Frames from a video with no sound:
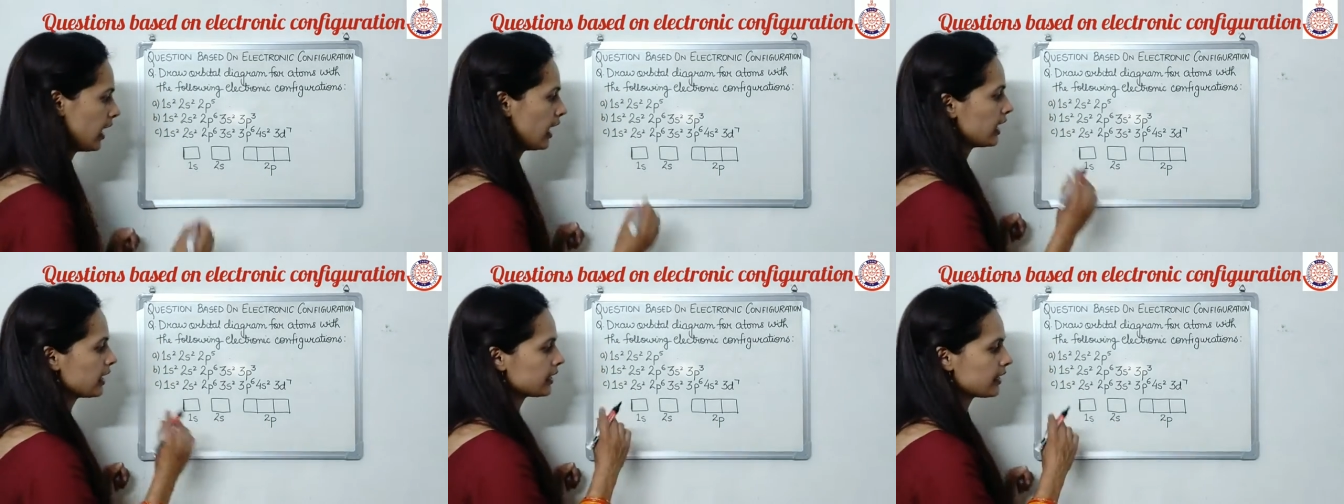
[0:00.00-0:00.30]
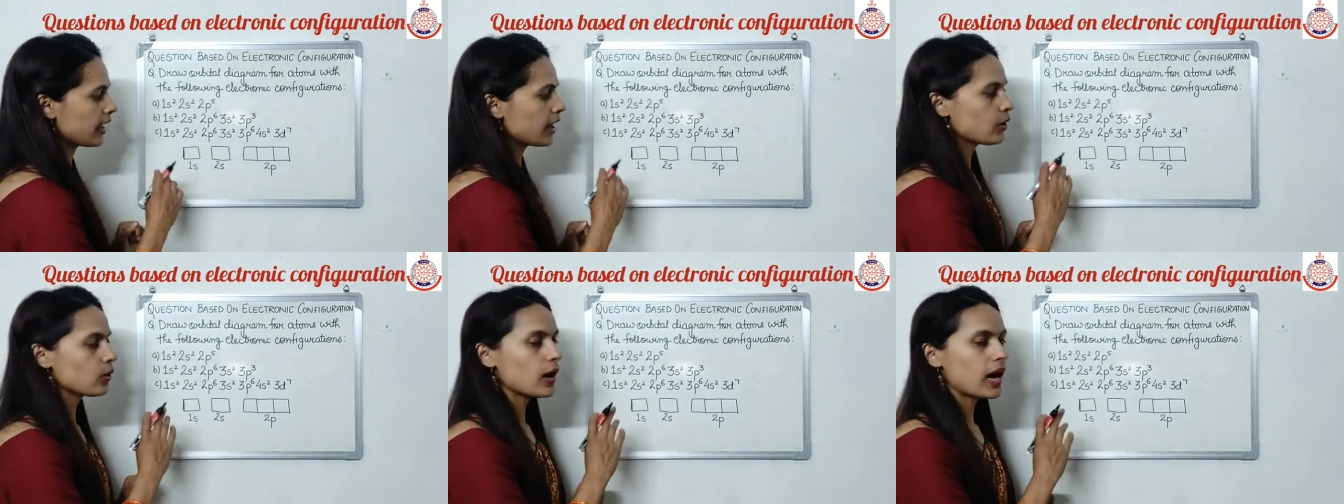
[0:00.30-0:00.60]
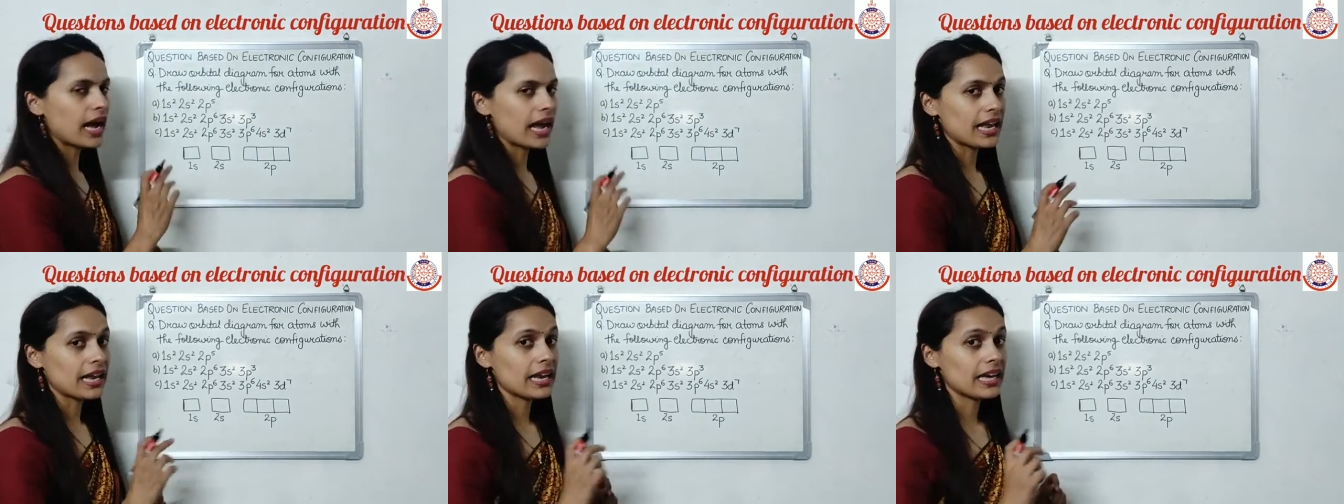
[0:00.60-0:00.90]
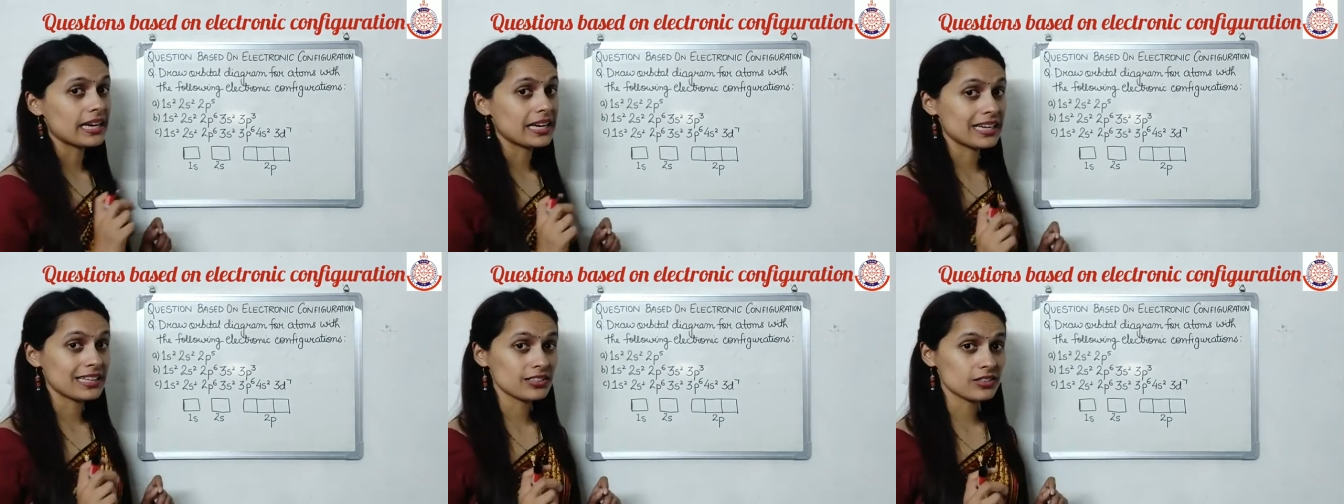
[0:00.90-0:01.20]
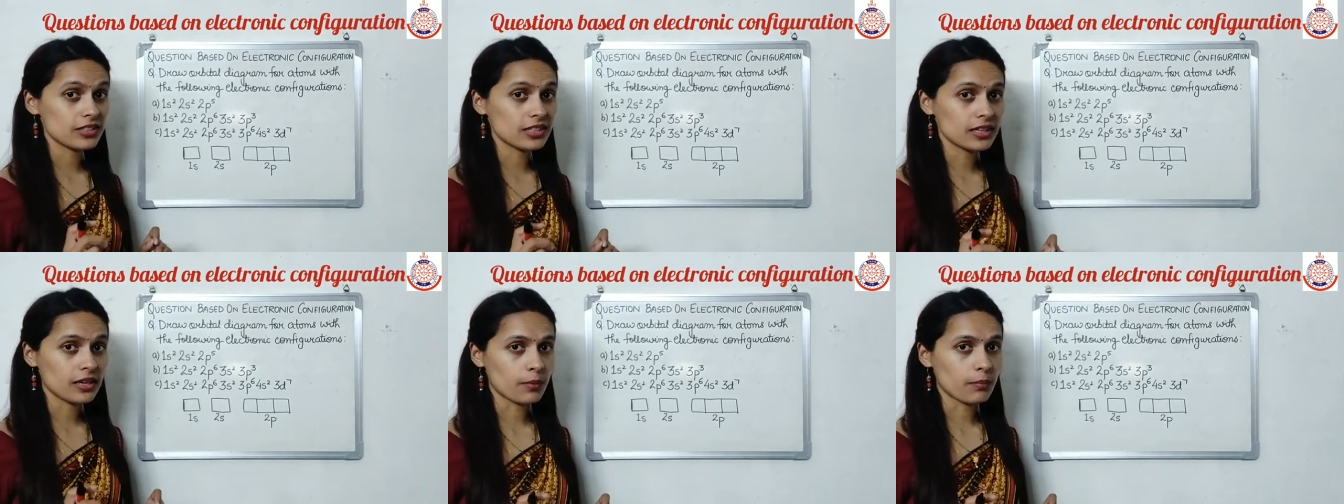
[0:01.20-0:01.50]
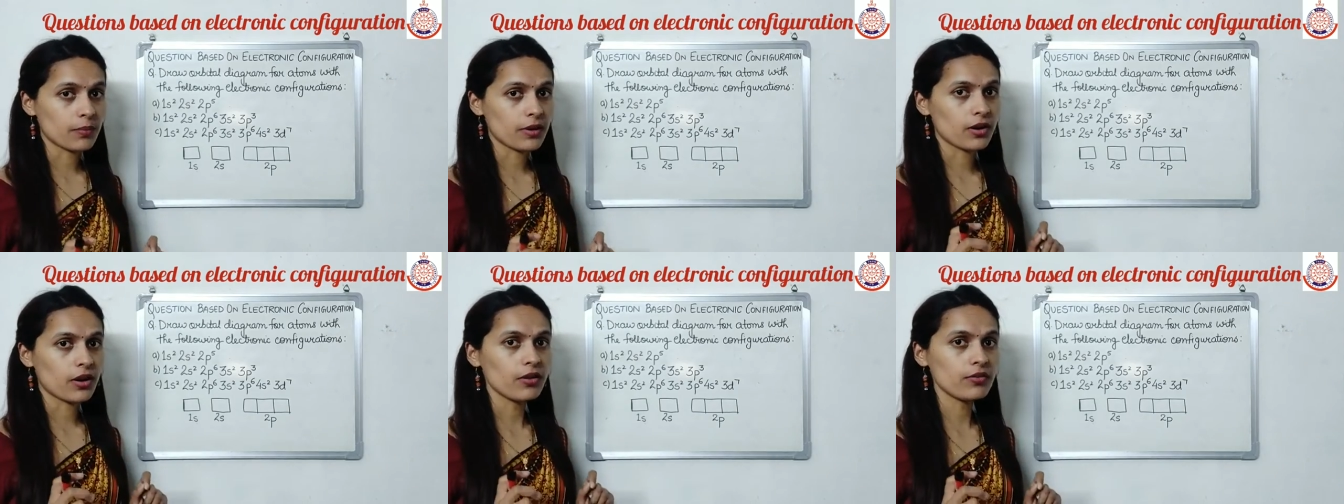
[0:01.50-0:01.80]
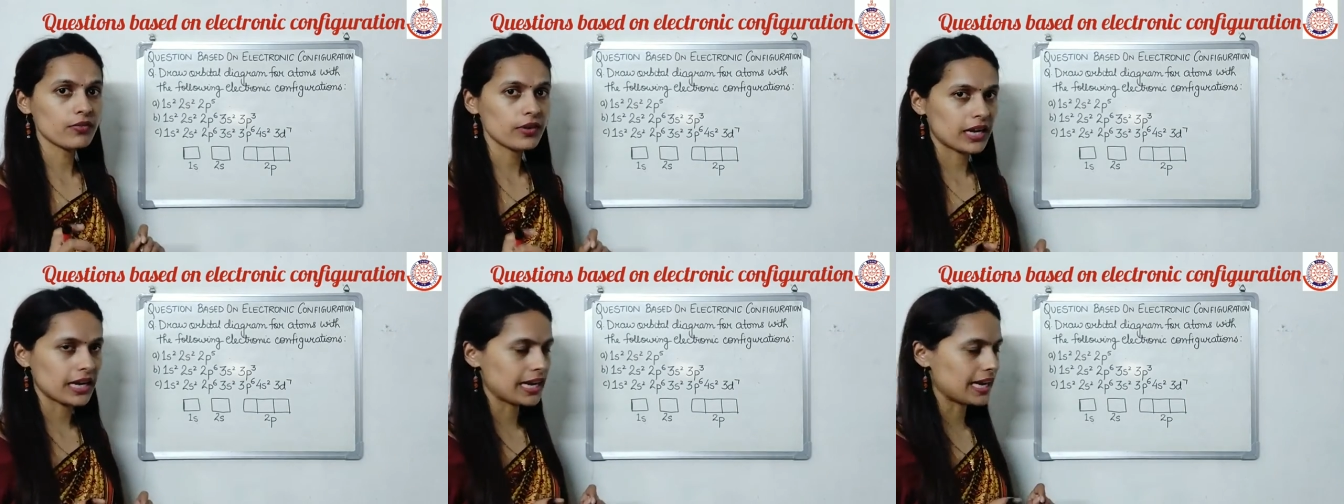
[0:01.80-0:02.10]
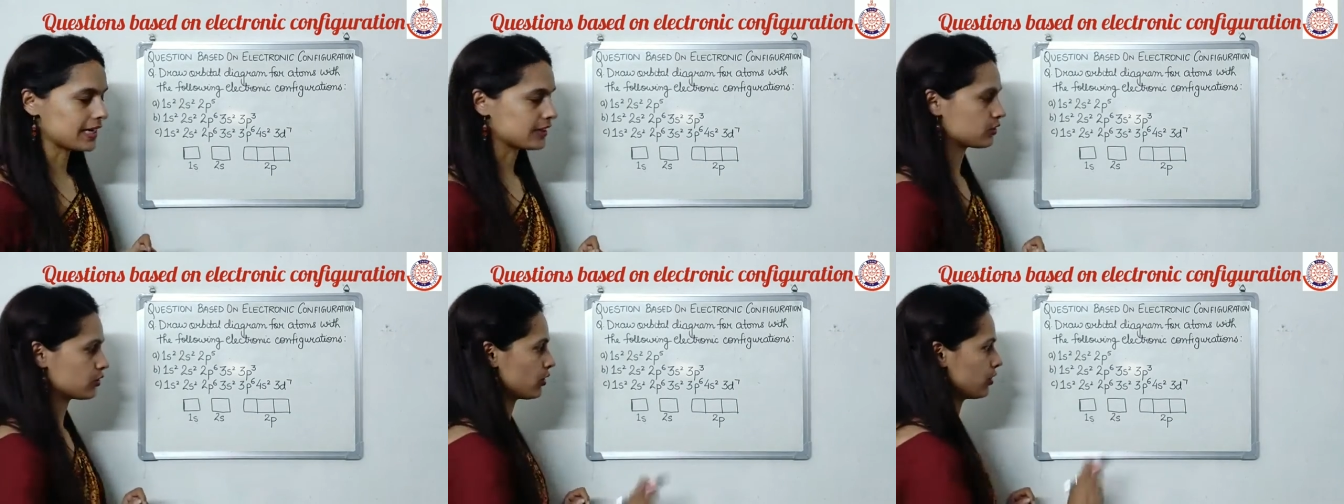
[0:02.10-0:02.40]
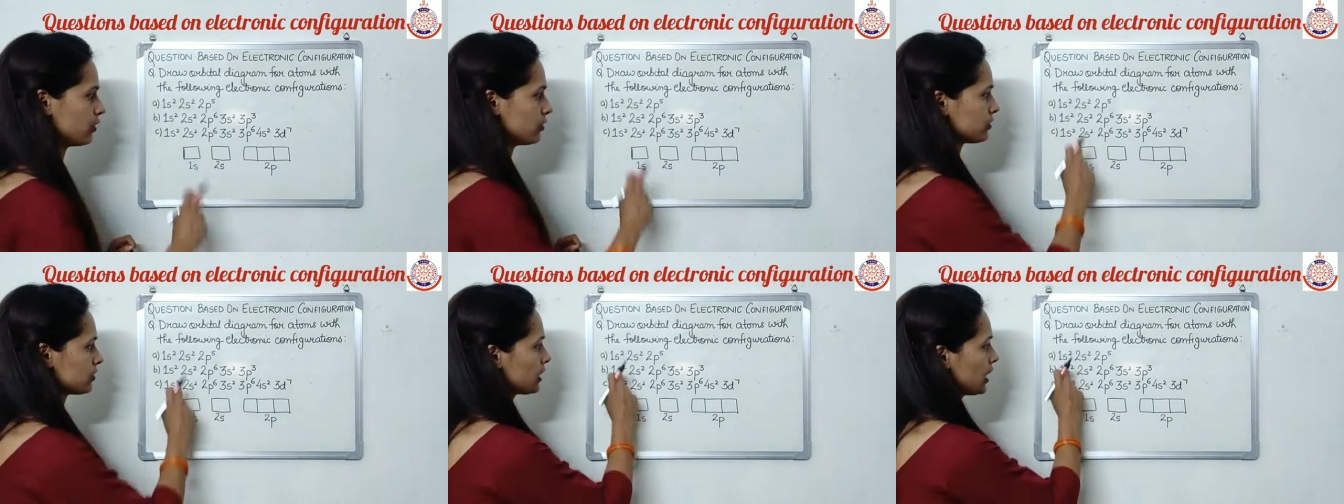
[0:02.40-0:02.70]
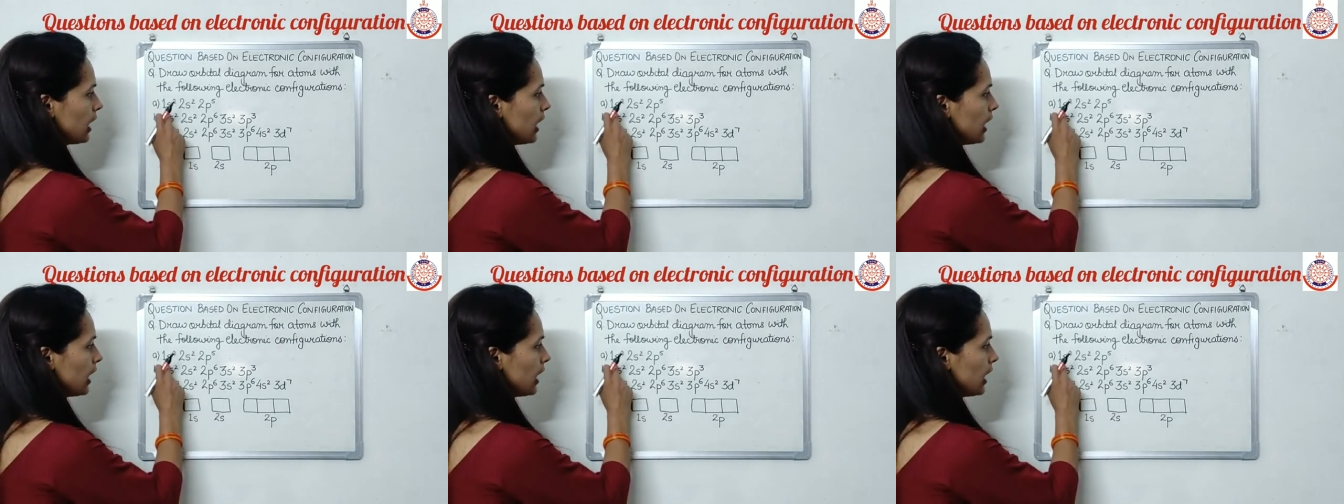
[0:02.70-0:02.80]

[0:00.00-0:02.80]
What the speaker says: Now I'll arrange the number of electrons.